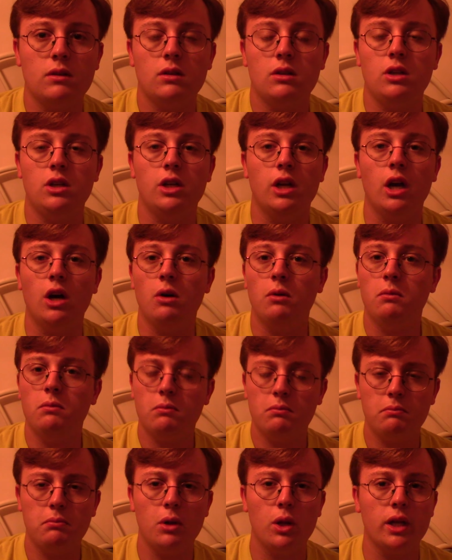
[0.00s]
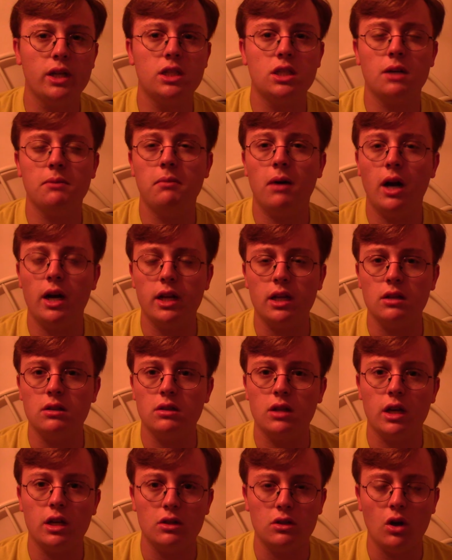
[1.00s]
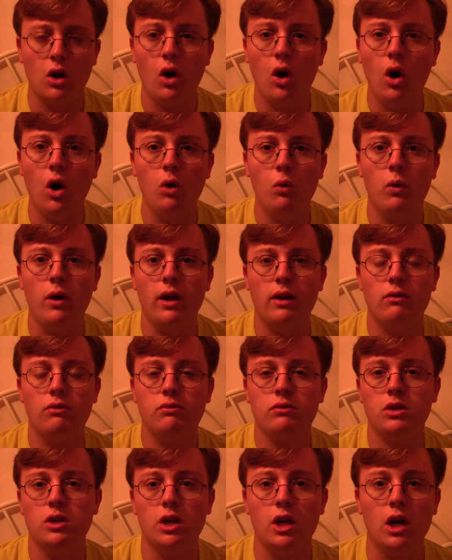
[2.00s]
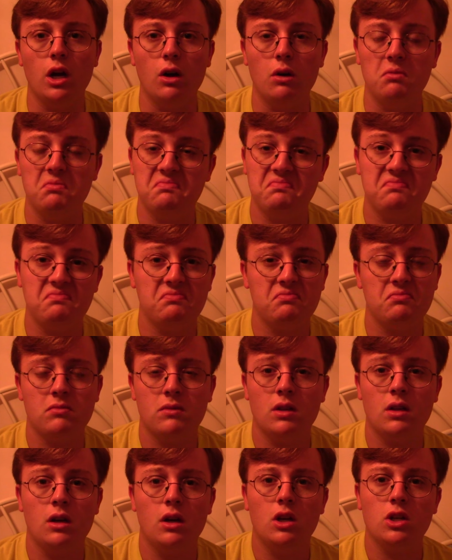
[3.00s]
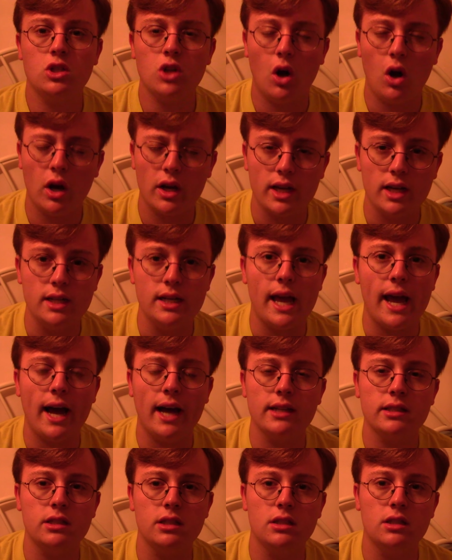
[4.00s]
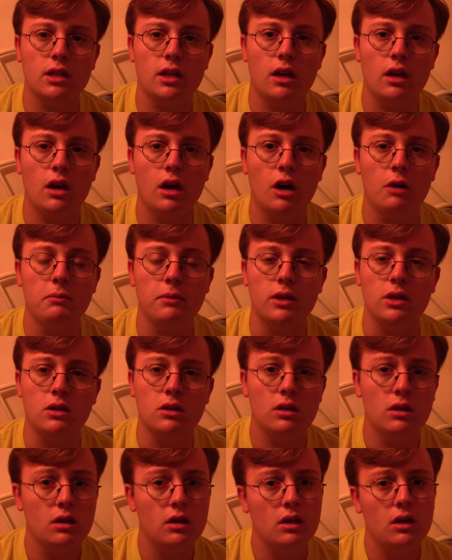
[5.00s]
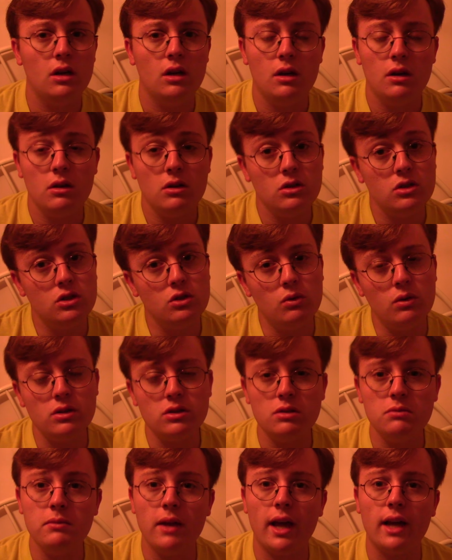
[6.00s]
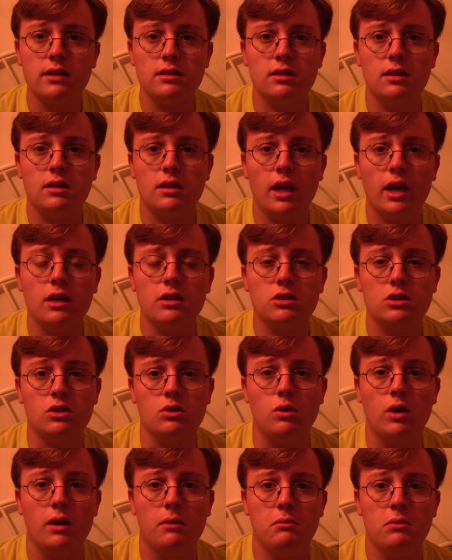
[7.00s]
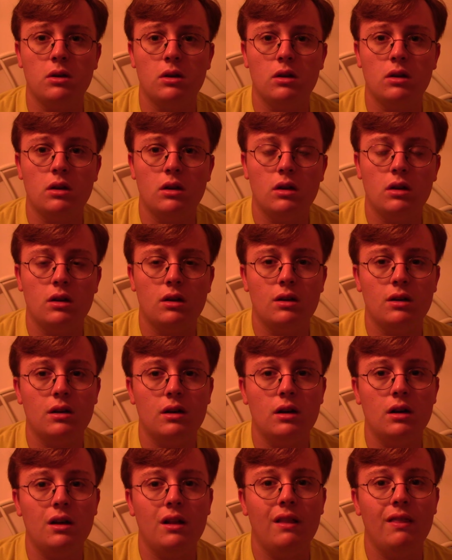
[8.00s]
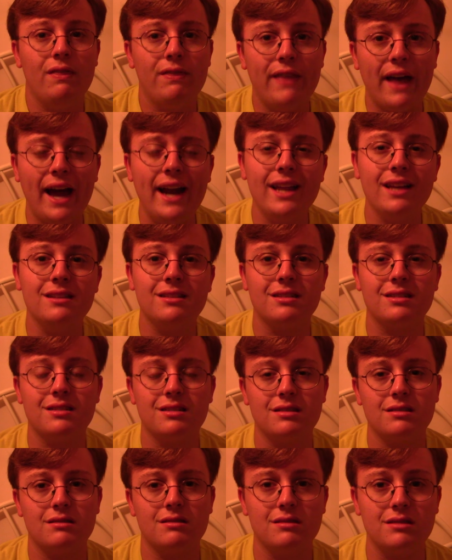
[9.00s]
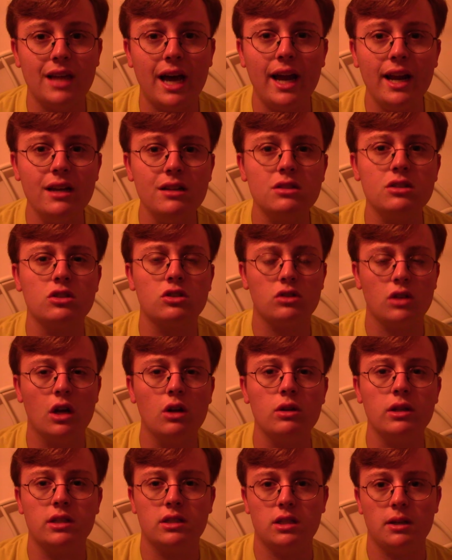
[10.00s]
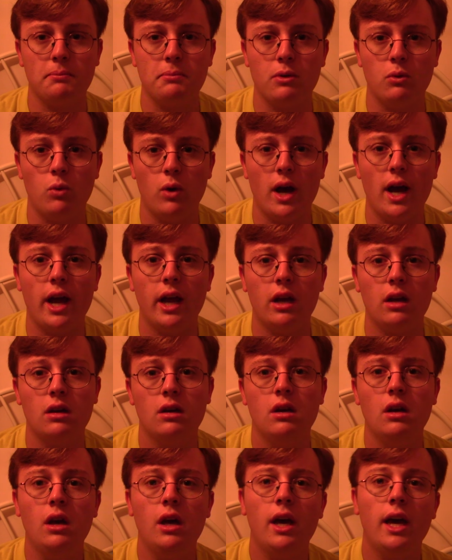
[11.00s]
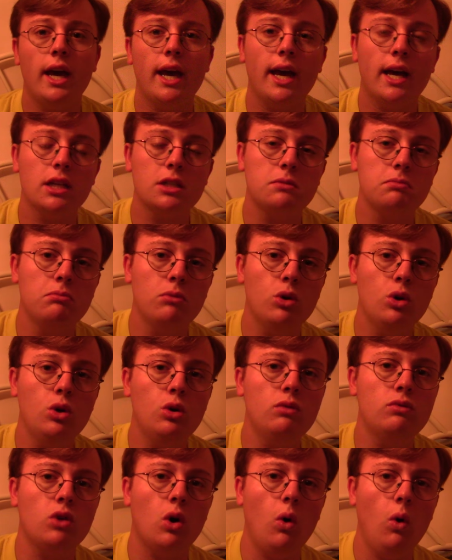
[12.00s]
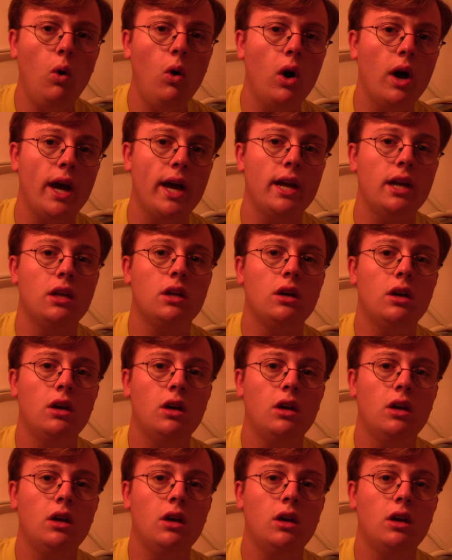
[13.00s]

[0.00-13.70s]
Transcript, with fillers: you know, bullying somebody in, in the hallway, you know, talking nasty to him and doing some nasty things to him. That has that has slowly slipped away. It has moved on